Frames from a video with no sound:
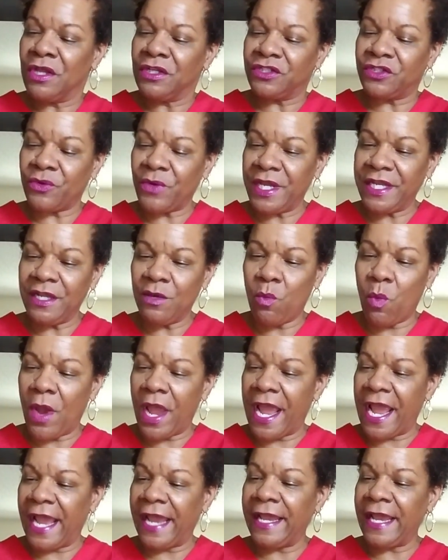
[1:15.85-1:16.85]
So
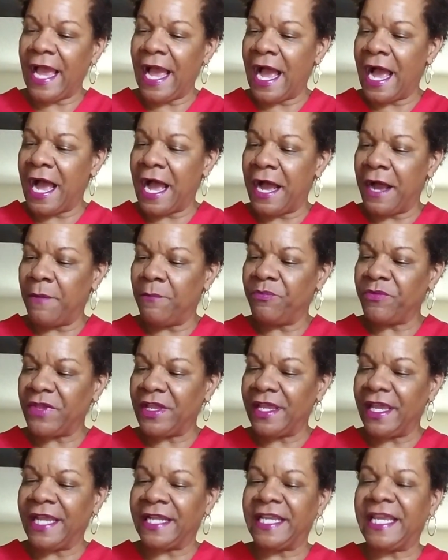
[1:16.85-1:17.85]
anyway, um,
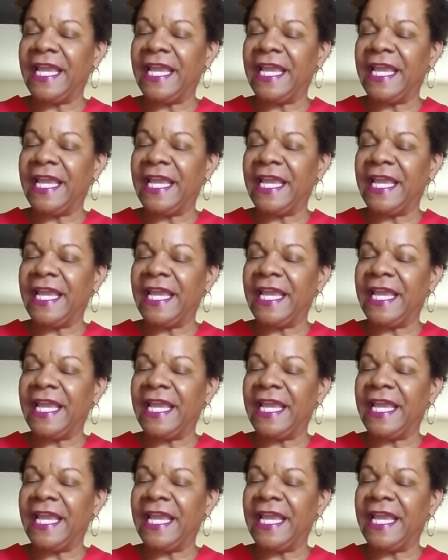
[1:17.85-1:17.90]
it